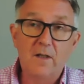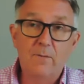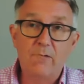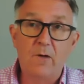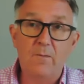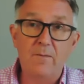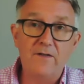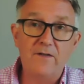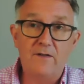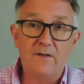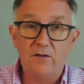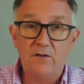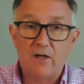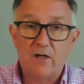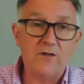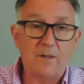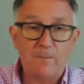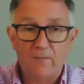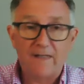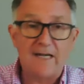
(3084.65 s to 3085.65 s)
Problem is it just
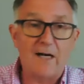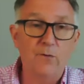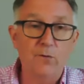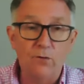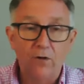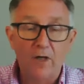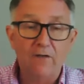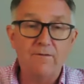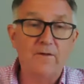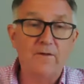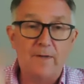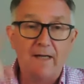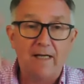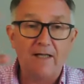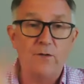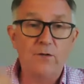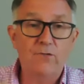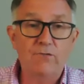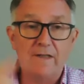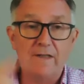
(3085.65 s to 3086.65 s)
goes up and down all over the
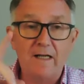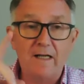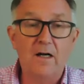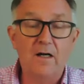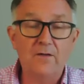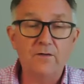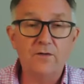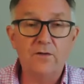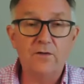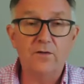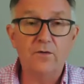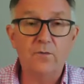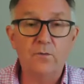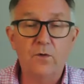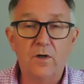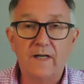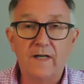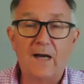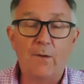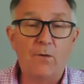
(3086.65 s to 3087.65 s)
place. It's really hard to
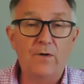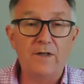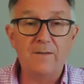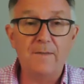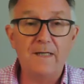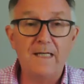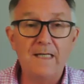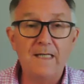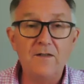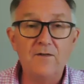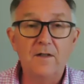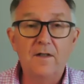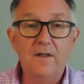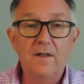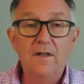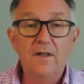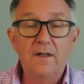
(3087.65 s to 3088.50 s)
work out what it means.